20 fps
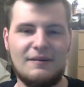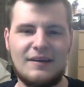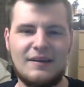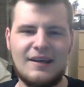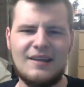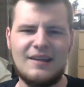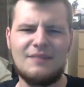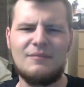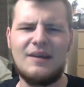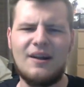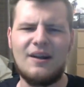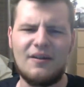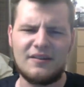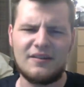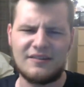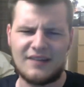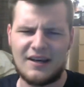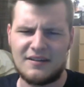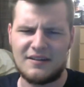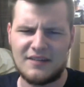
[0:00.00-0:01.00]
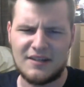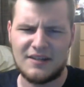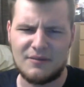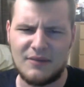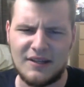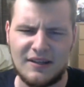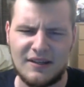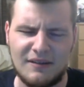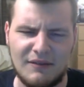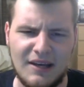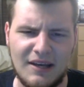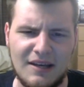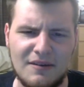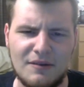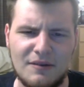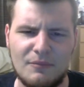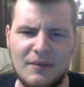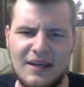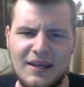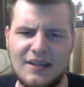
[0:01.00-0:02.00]
getting to meet all these guys, getting
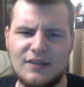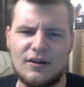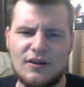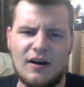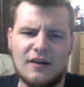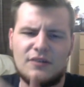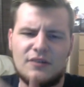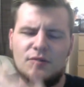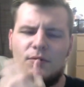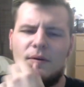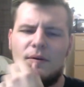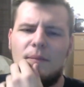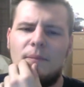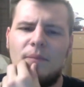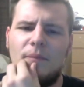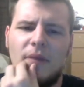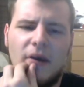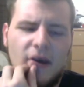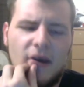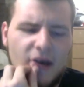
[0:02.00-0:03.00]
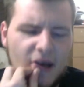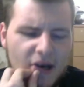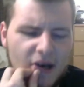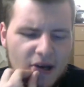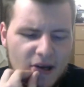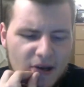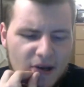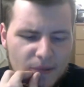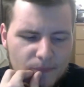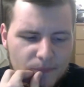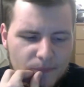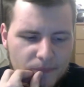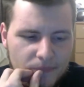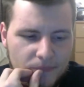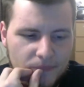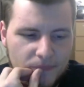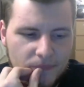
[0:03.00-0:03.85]
to meet and talk to them. Um,